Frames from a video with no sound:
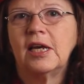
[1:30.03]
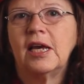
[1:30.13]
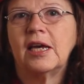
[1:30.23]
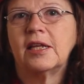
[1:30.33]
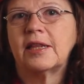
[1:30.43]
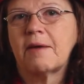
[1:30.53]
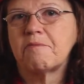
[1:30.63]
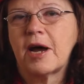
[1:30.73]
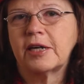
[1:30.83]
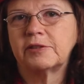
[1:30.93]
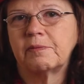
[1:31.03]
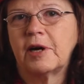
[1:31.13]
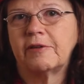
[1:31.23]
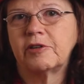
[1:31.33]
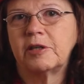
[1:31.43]
and that
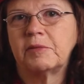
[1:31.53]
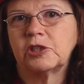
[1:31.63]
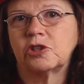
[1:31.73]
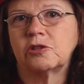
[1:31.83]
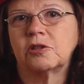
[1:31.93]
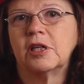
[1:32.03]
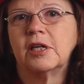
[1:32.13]
poverty measure